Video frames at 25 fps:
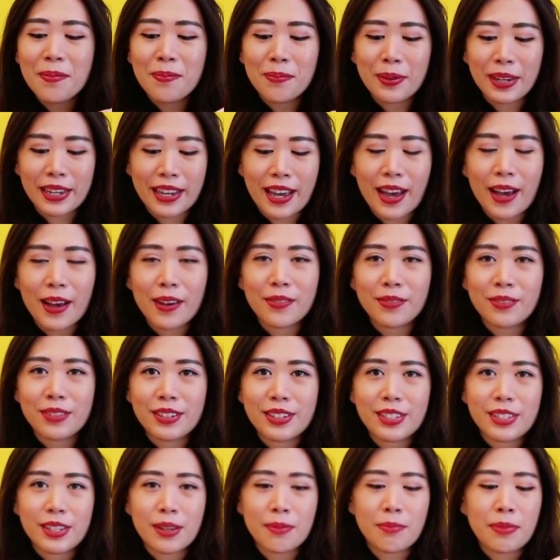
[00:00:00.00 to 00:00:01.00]
But yeah,
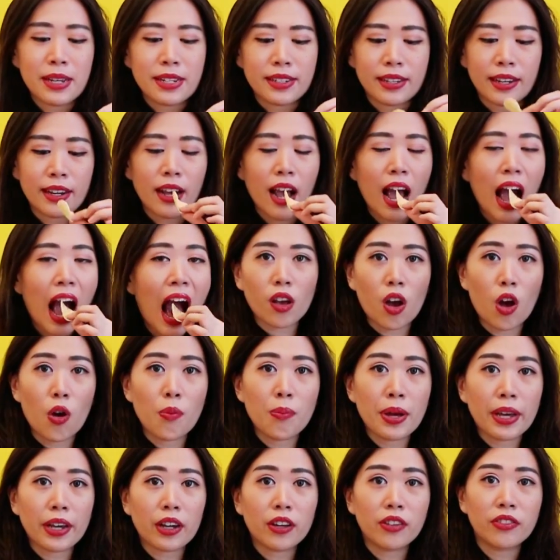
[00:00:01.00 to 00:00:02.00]
amazing. Oh
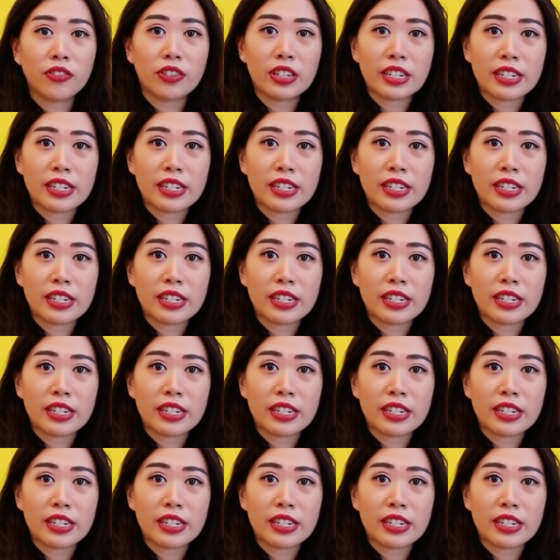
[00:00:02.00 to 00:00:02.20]
my god,